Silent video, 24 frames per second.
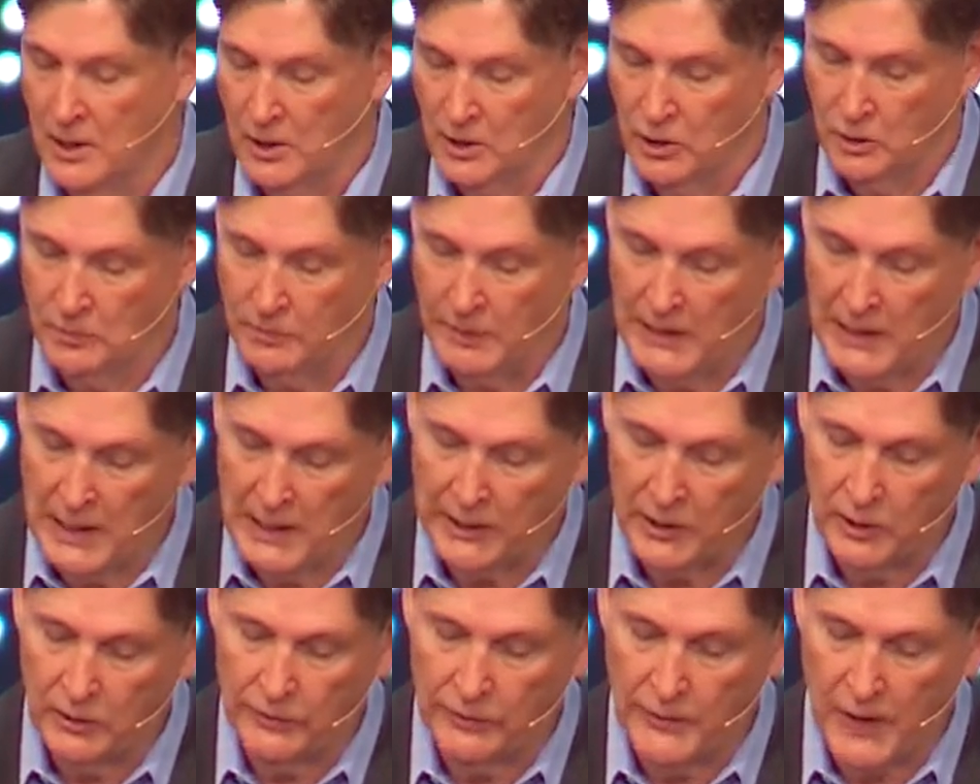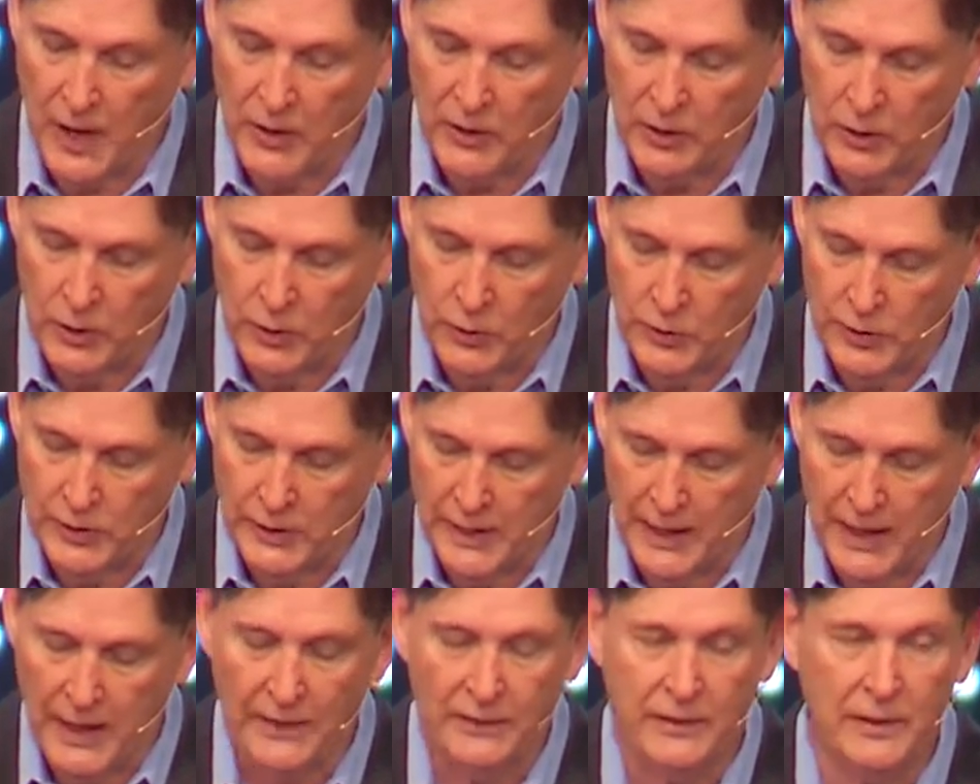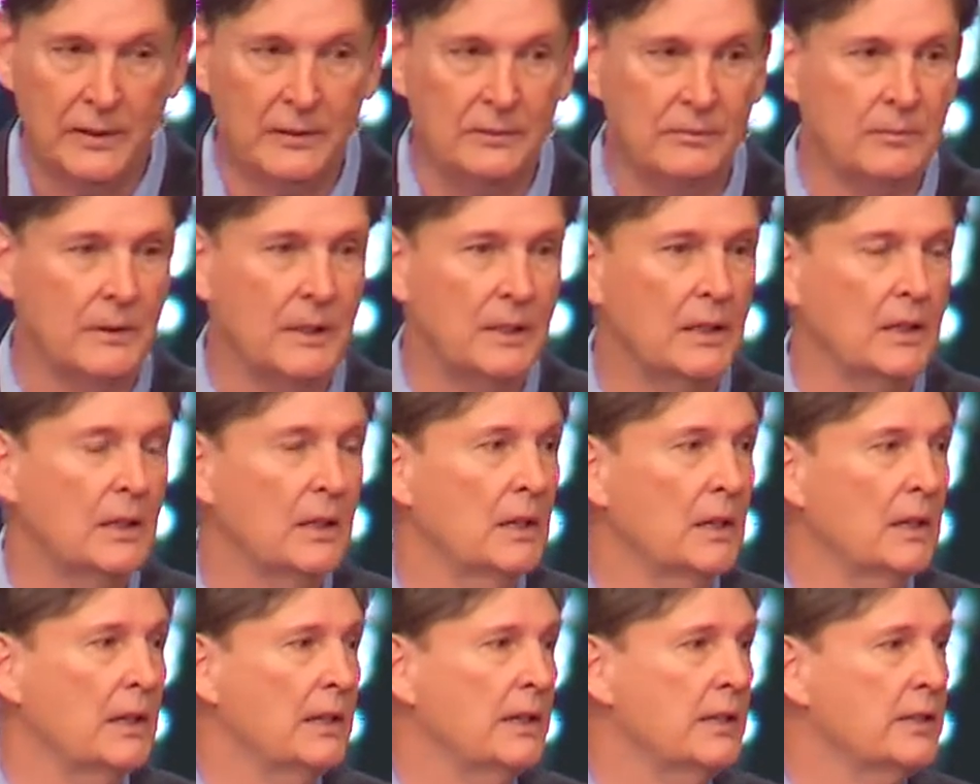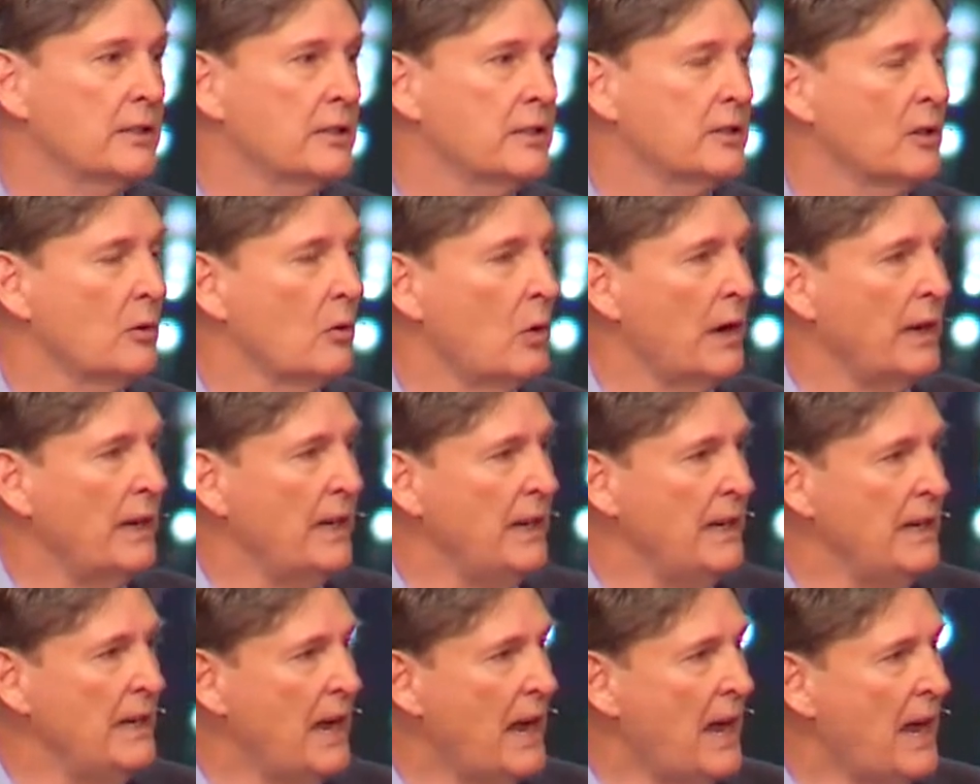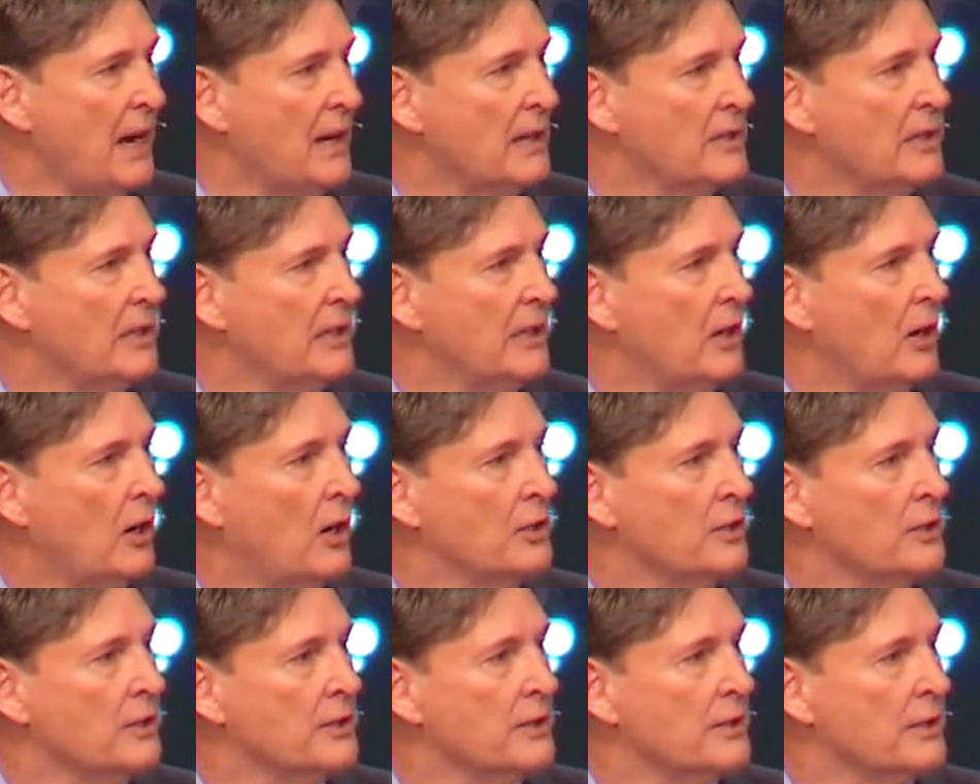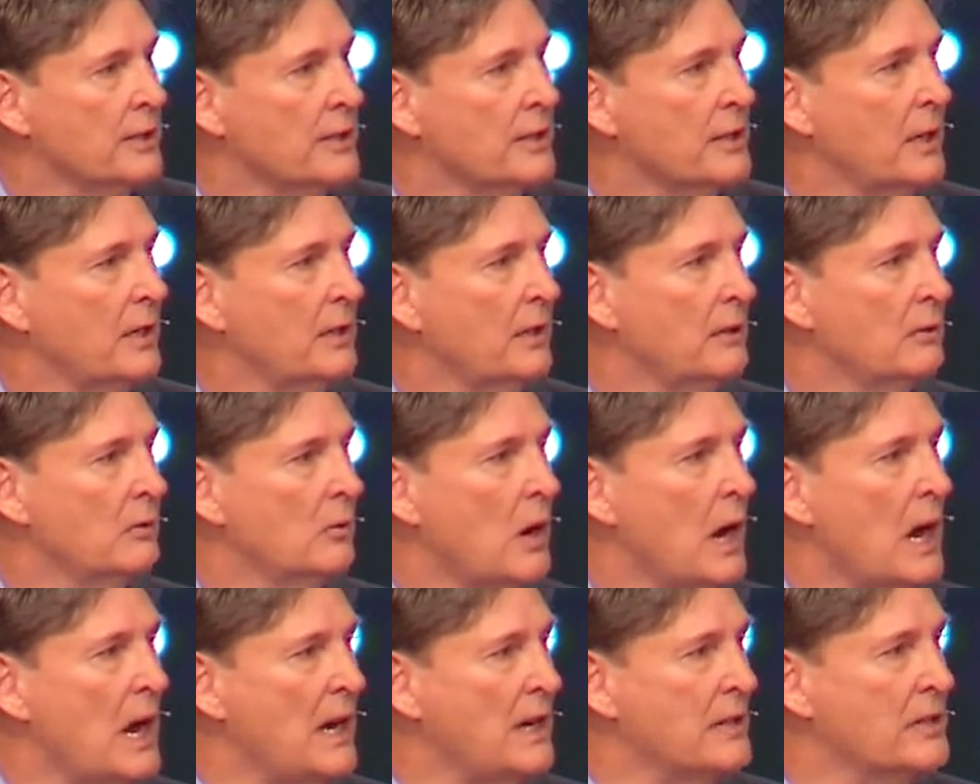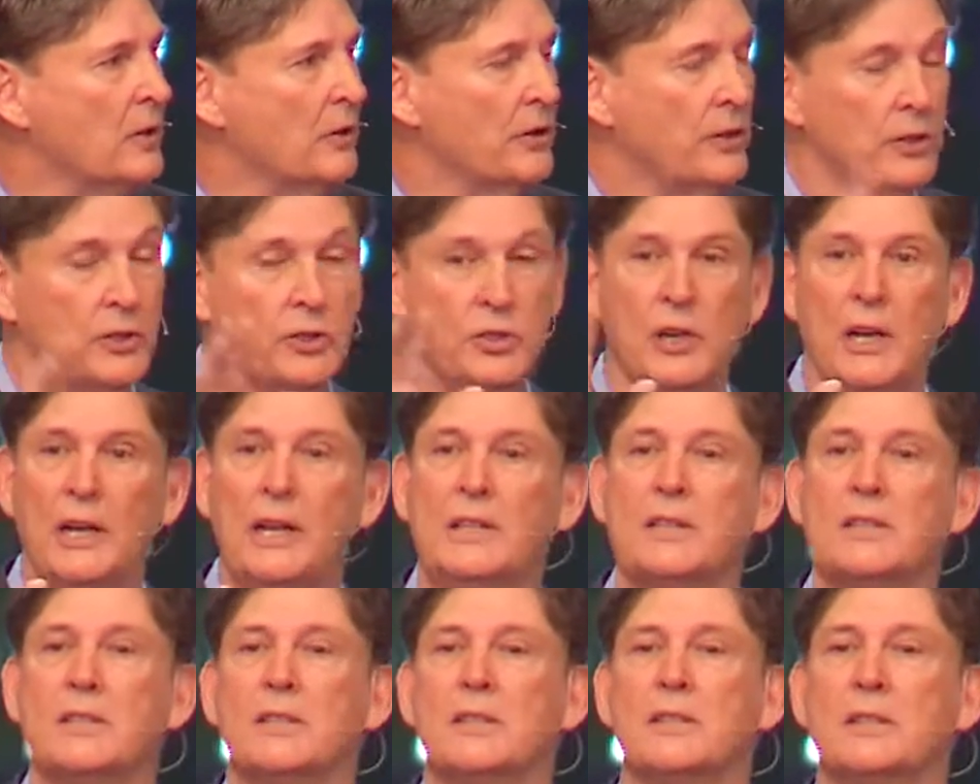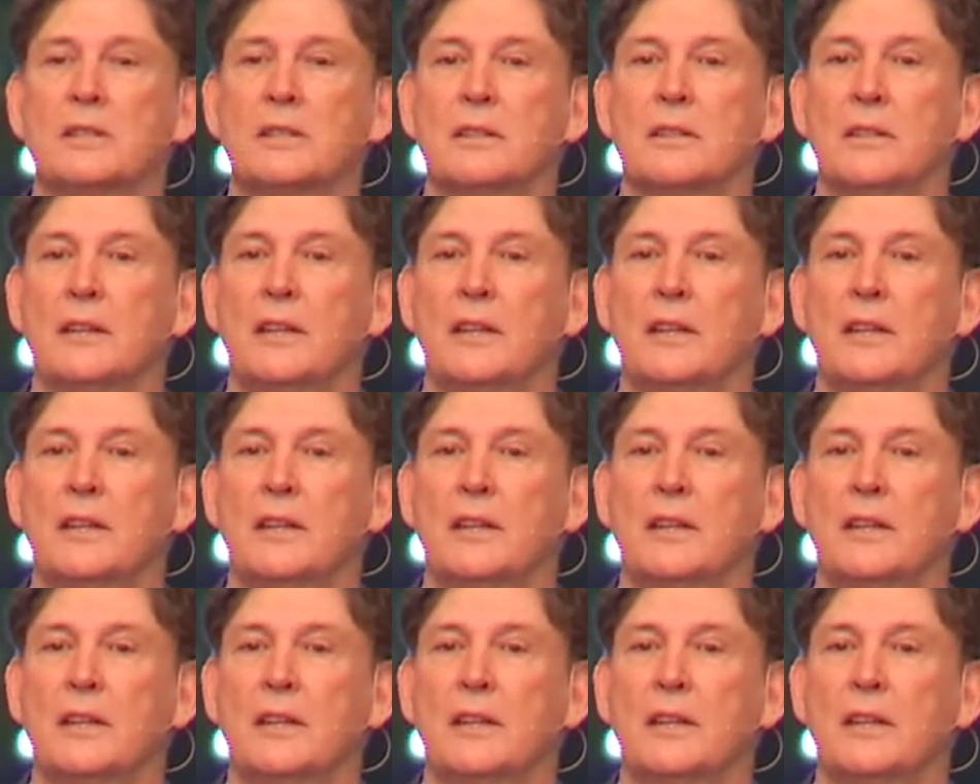You'll be like your Father who's in heaven. This is the way He acts. He causes the sun to rise on the just